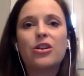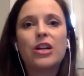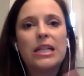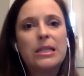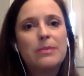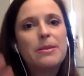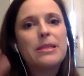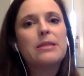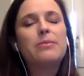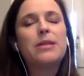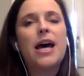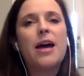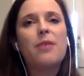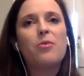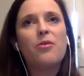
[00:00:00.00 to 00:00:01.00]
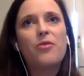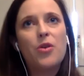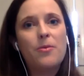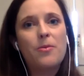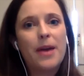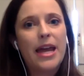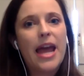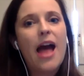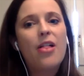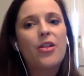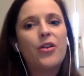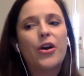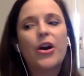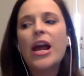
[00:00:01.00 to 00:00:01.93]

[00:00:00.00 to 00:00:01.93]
and I spend some time reviewing my calendar.